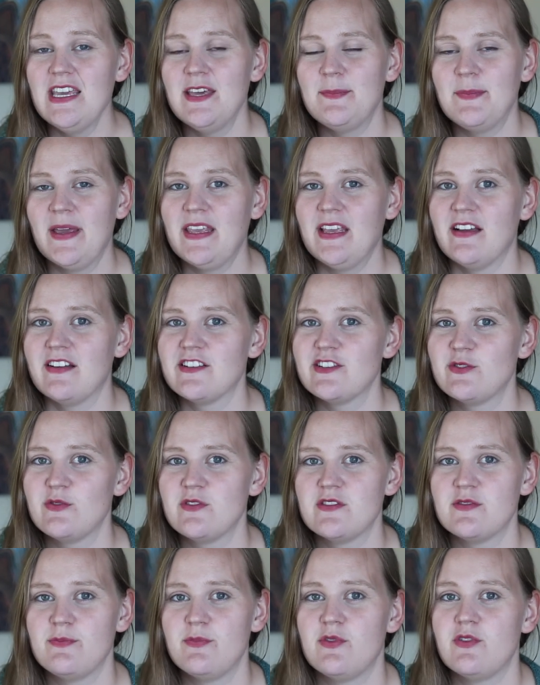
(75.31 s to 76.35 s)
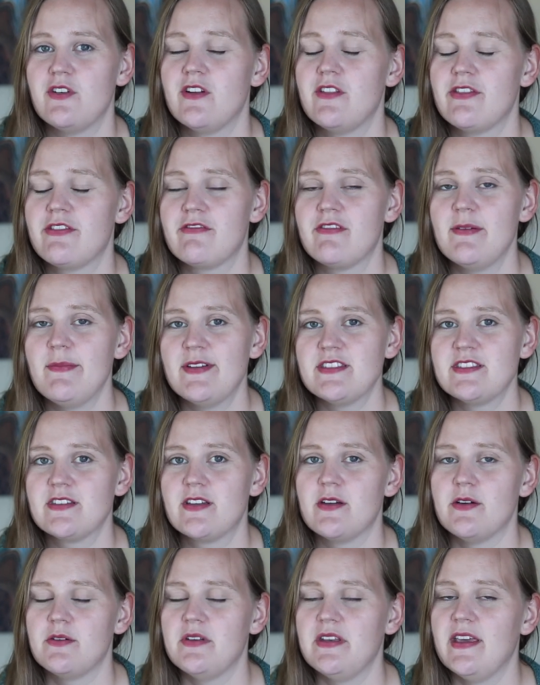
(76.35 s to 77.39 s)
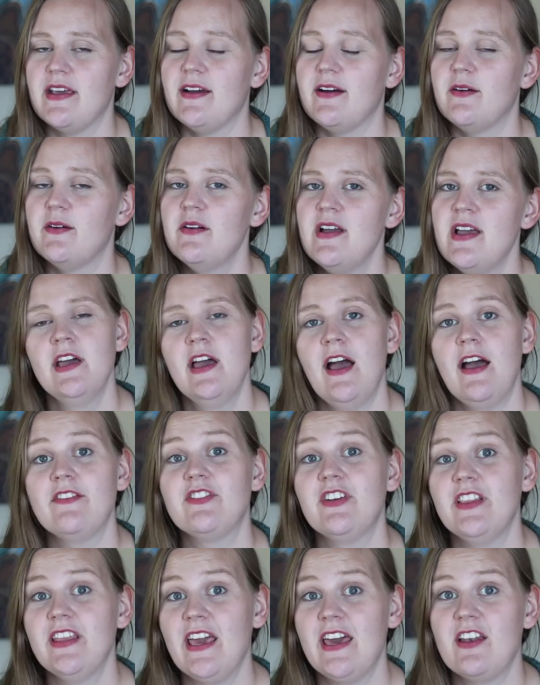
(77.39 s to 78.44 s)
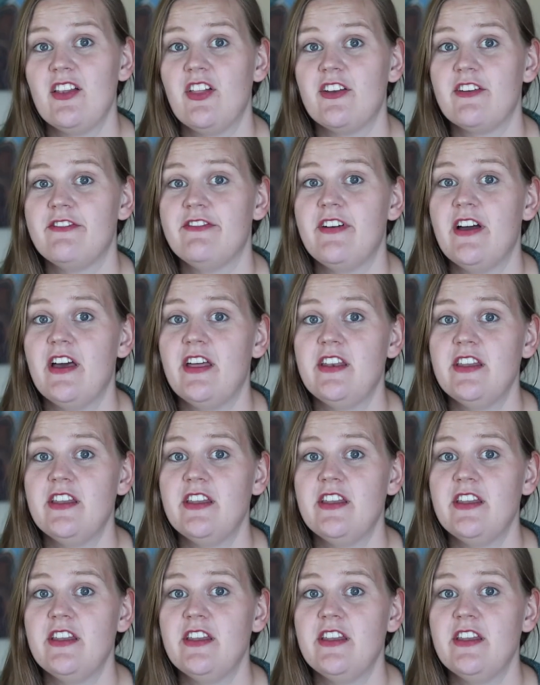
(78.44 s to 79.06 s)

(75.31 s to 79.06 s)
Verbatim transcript: and my youngest was born 3 months ago now. I've really had a lot of fun